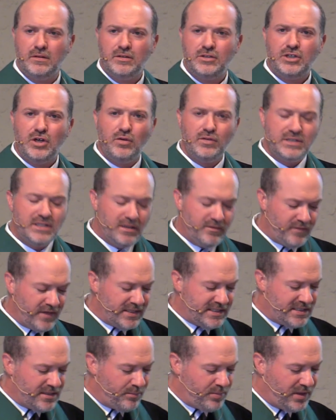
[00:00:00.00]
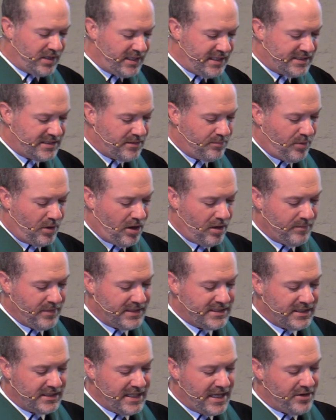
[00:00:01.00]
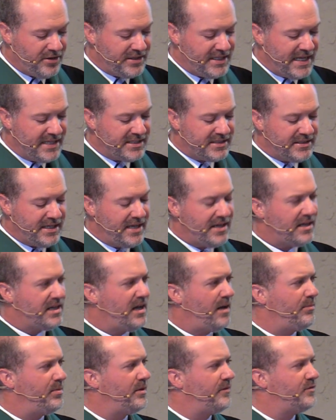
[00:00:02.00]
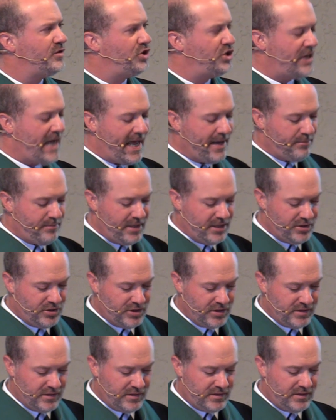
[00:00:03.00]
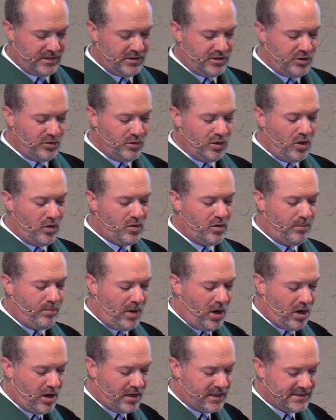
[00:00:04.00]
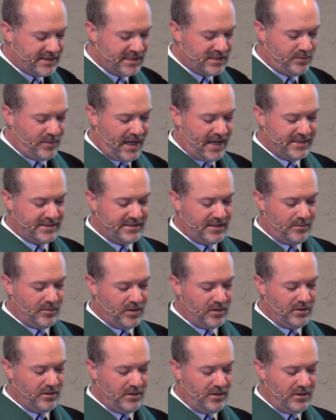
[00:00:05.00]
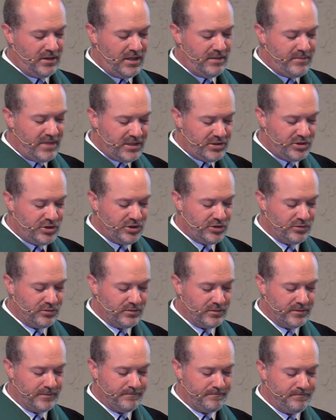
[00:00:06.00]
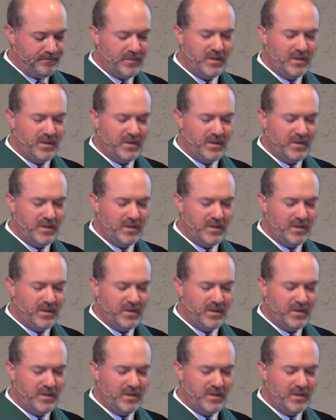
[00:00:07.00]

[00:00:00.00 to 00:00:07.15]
Jones convinced the police department to let her designate a couple of chat benches in 2 local parks this past summer, in mid-June.